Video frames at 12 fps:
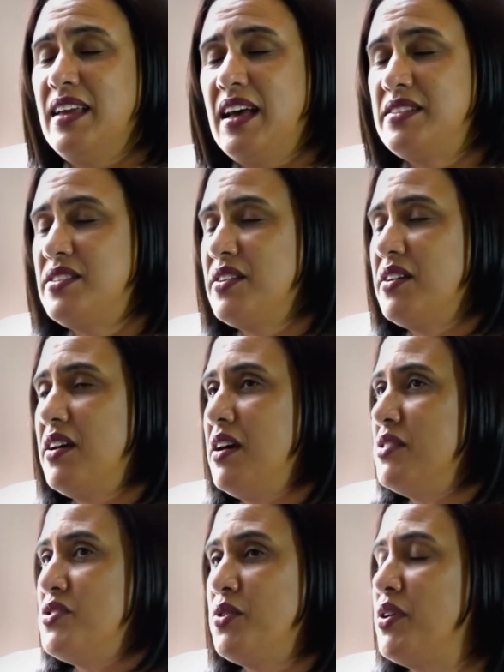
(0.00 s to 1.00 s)
Yeah,
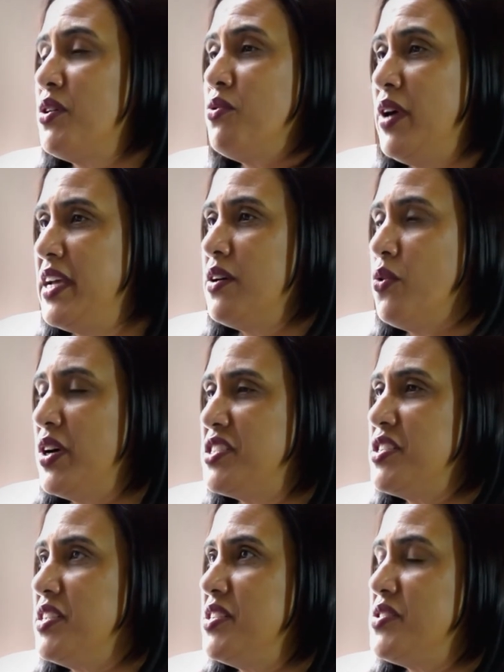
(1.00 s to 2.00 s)
it's so a great
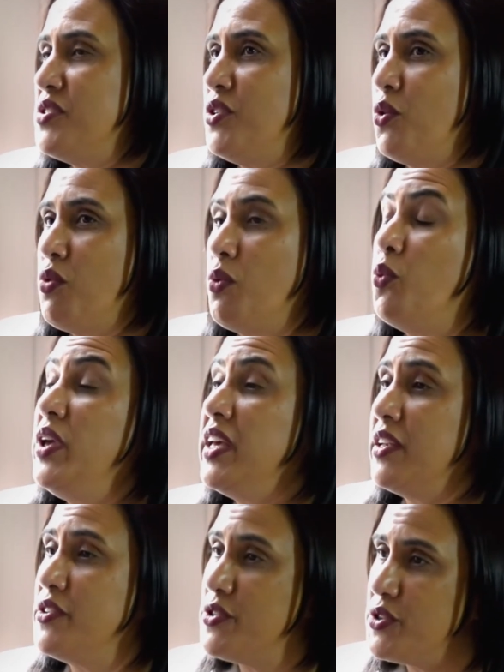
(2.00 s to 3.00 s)
question is, you know, what we
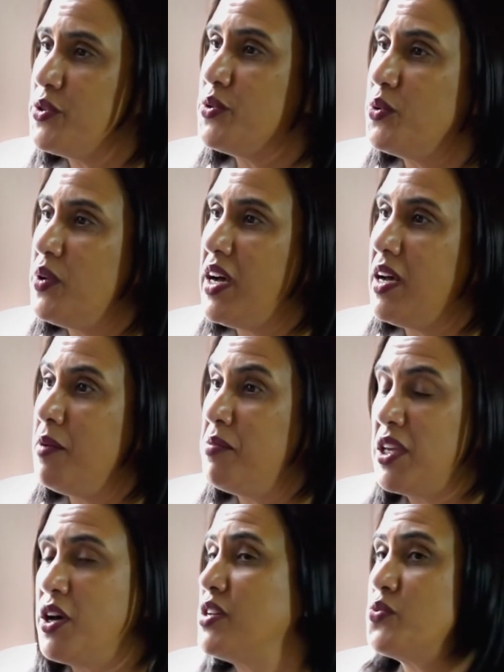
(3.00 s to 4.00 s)
can do
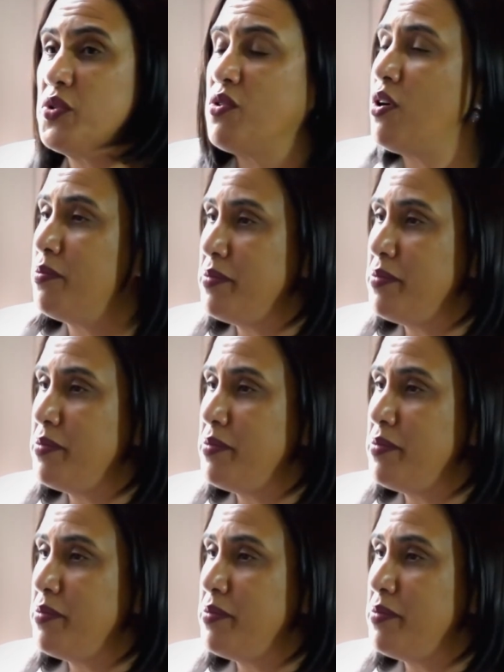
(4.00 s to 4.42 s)
because we're all